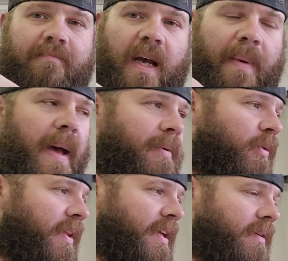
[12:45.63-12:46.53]
I'm happy
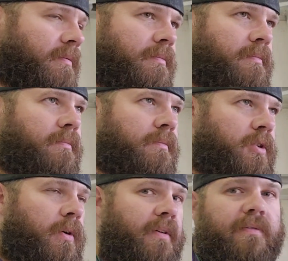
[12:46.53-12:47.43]
with it,
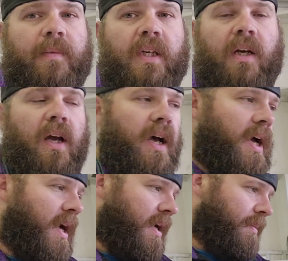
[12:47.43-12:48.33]
sort
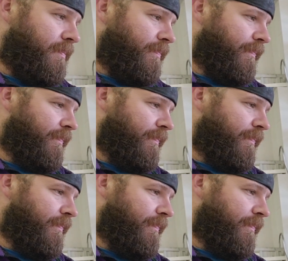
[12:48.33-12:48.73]
of.